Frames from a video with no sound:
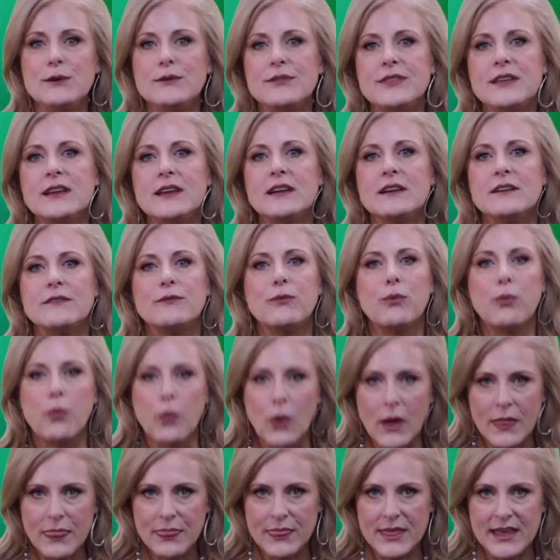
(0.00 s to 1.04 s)
think of
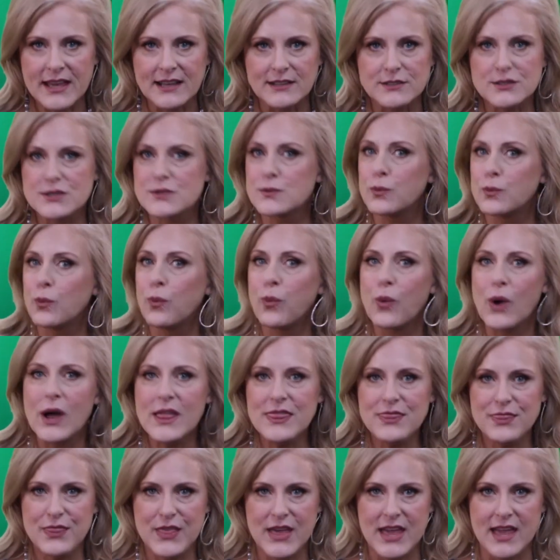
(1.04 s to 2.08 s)
one thing, just one
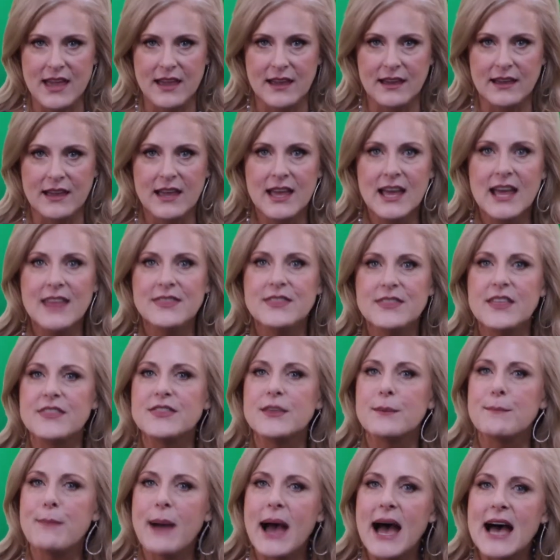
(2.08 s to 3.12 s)
thing, that the
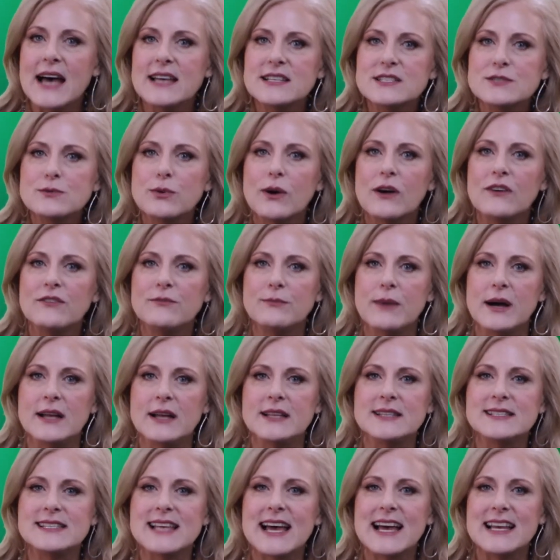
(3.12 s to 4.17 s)
past 12
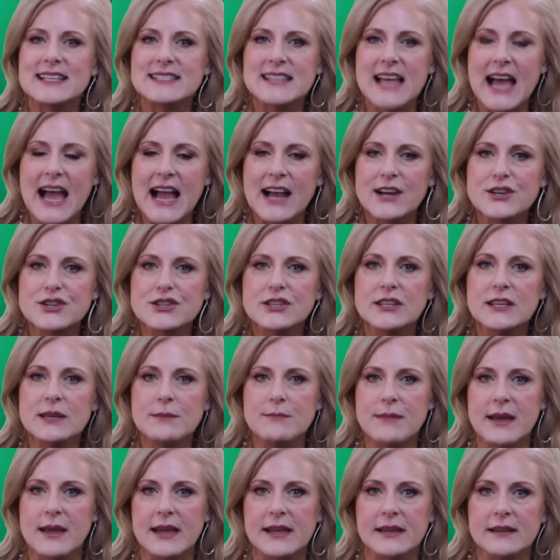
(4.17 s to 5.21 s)
months has actually
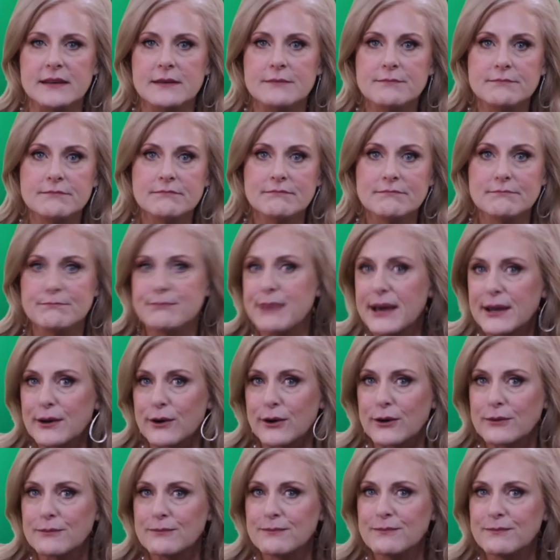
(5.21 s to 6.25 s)
made better?
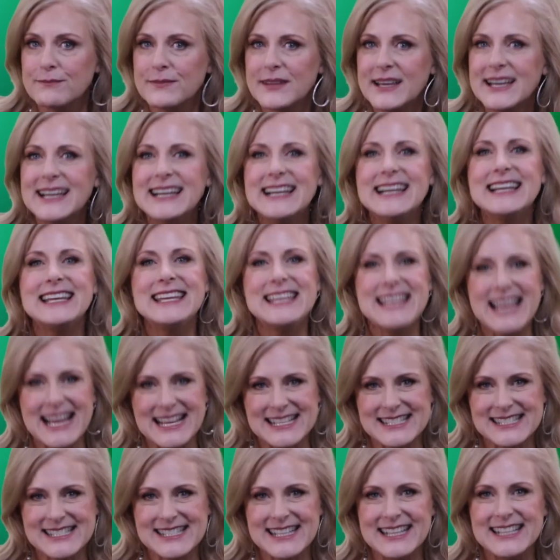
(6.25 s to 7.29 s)

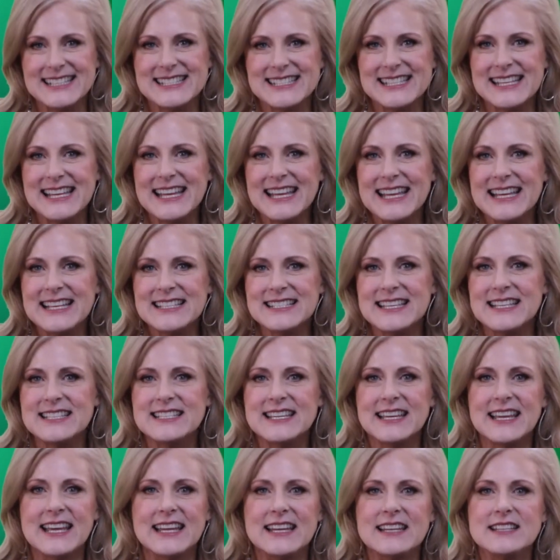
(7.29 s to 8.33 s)
Yes, it's easy to
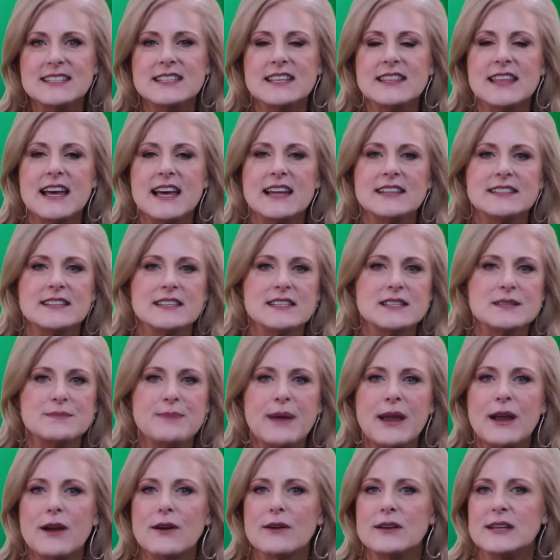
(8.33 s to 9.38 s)
get into that
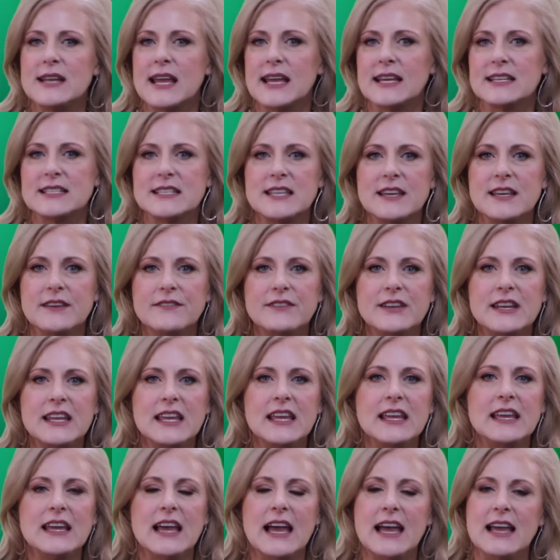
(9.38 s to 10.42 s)
despair and
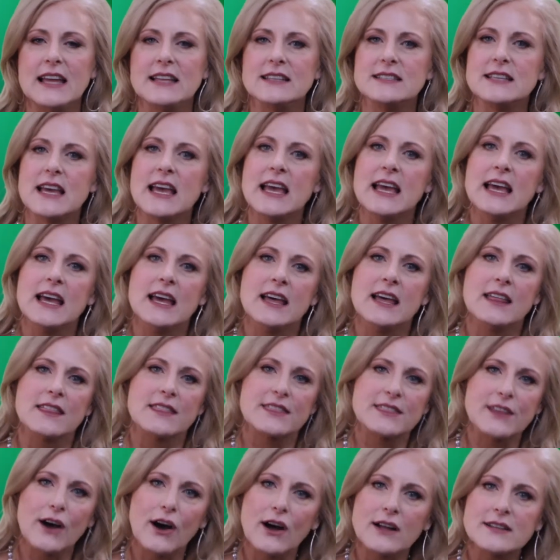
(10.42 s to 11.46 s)
negativity and
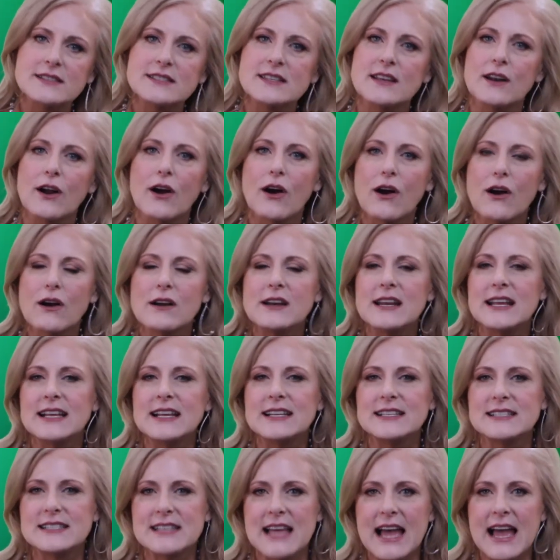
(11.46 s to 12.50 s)
thoughts that aren't
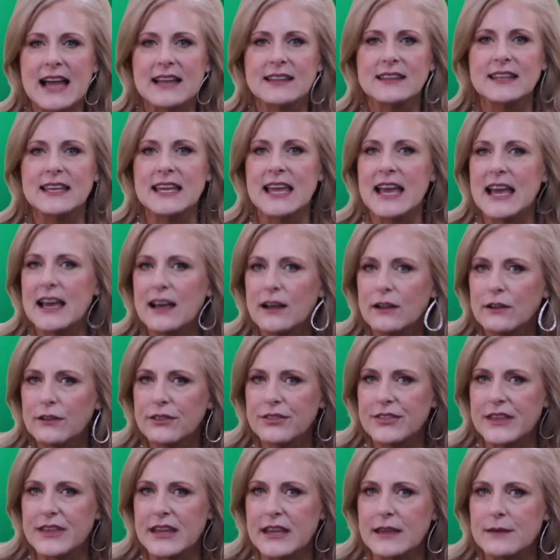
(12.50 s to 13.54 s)
exactly
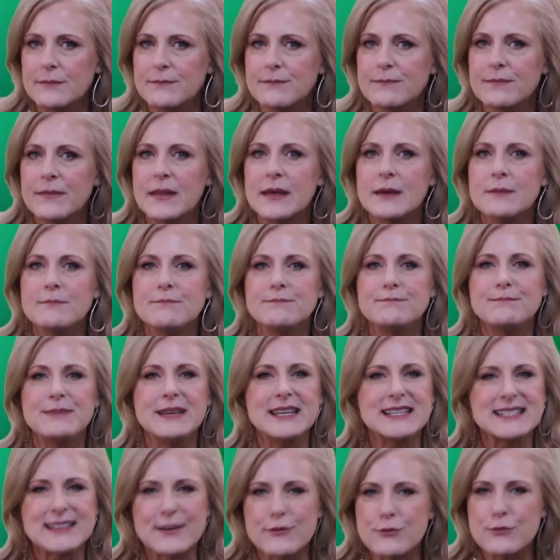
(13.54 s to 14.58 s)
healthy
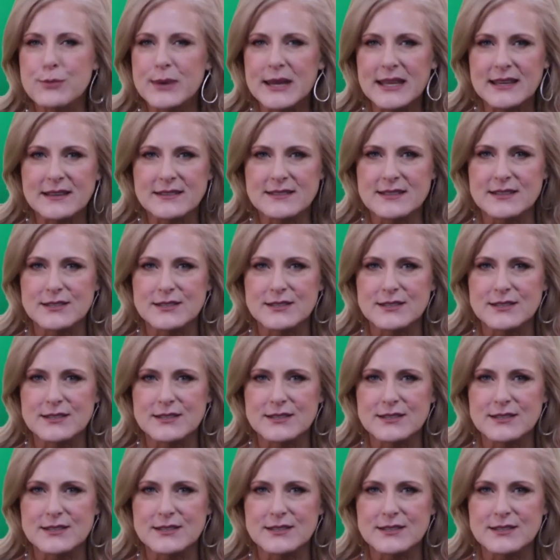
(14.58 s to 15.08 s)
because everybody else is